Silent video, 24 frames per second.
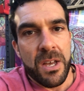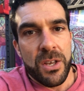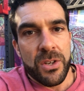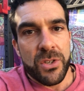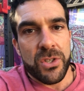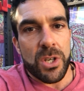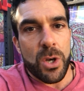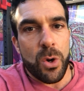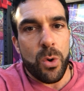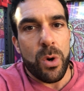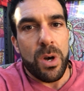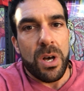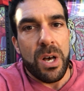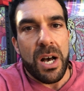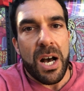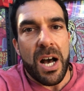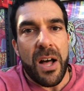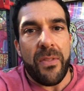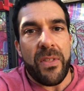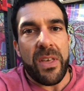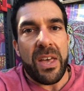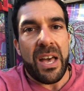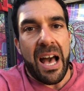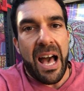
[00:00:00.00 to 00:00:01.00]
So
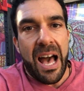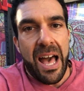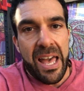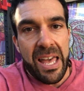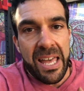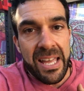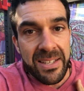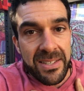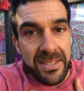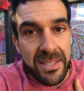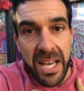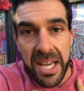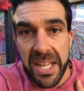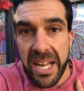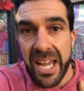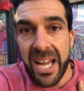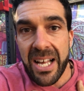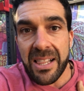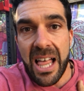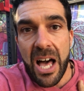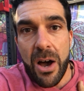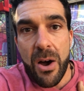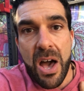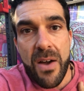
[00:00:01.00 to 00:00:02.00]
on the inside, I
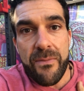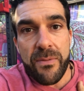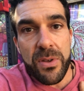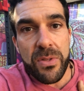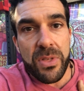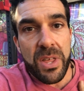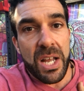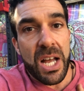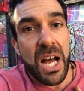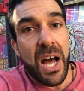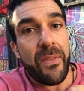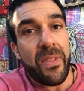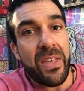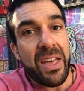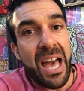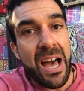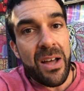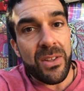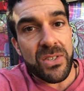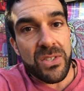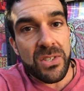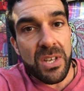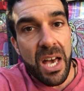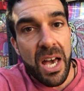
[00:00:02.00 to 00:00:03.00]
allow everything. On the
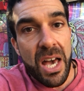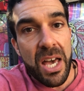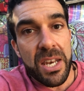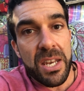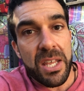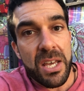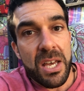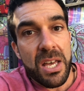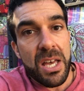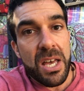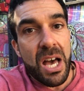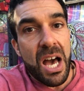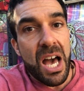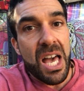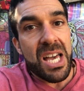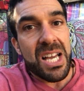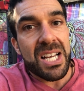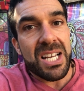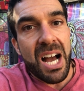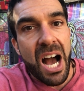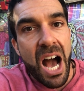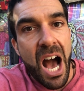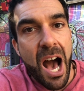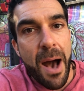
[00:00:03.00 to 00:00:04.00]
outside, I
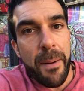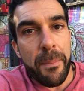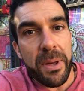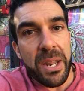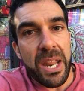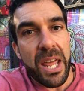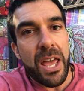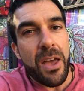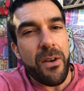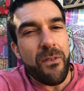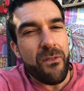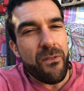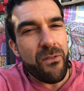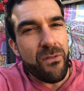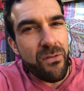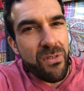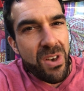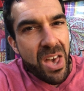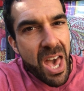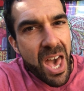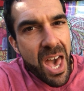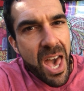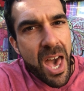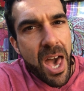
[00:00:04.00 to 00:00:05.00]
accommodate
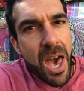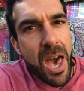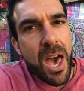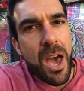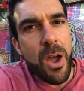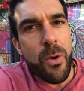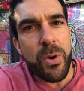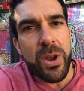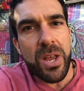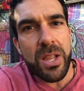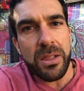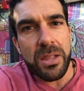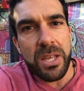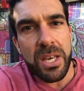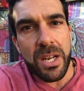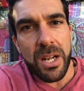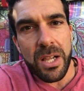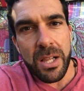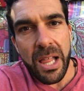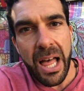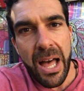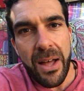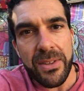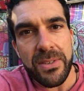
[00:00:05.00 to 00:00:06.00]
very
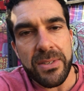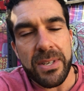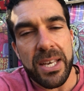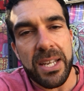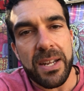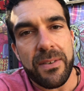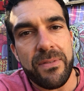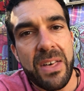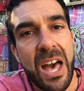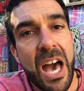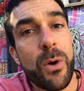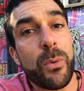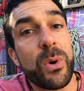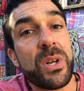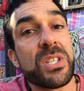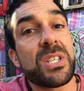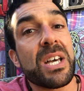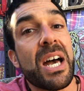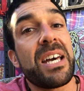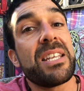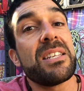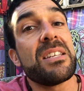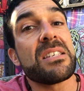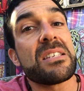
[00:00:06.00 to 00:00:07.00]
little outside of that
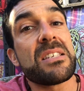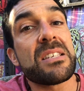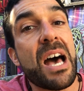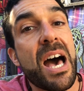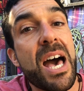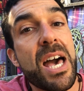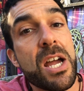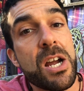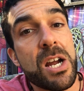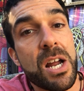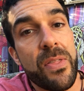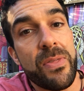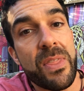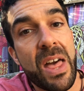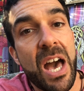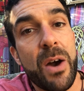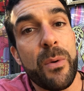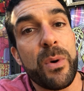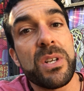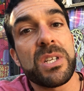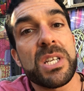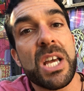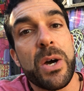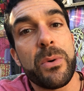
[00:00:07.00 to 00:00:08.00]
which I desire and
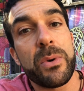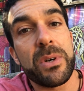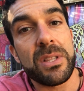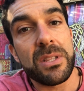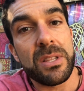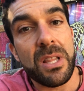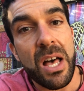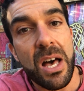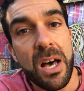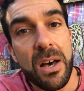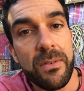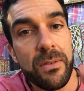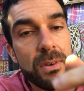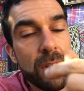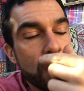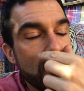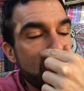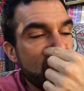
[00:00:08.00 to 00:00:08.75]
that which I would love.